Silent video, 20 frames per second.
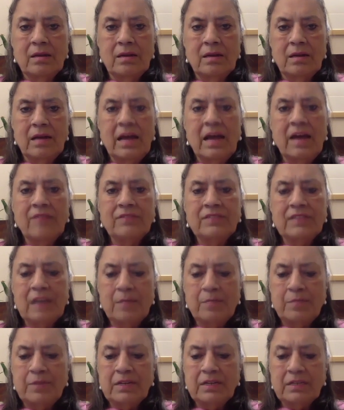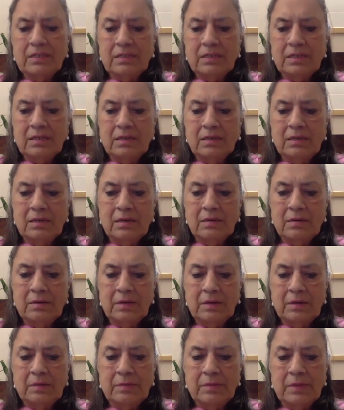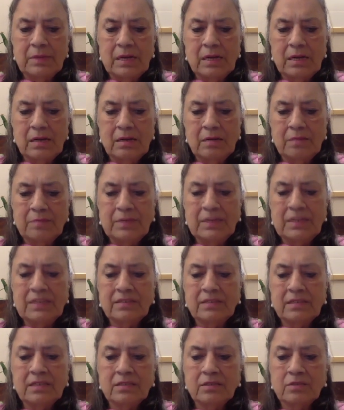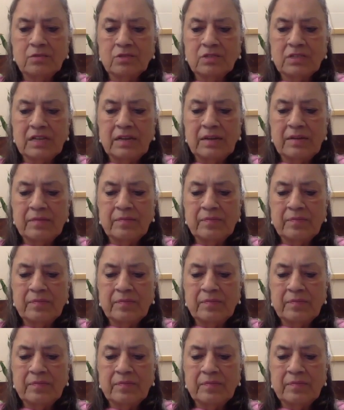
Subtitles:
have separate places to stay.